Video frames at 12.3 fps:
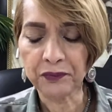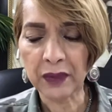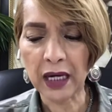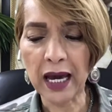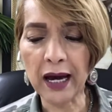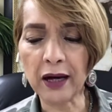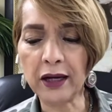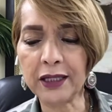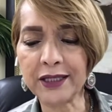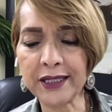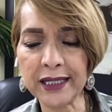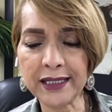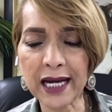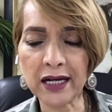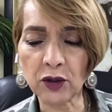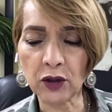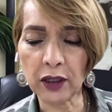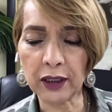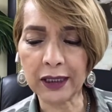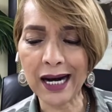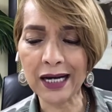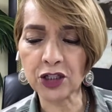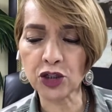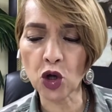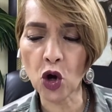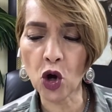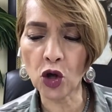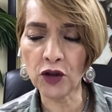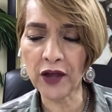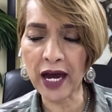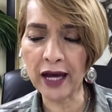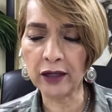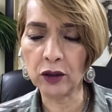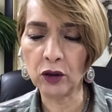how it says how God saw that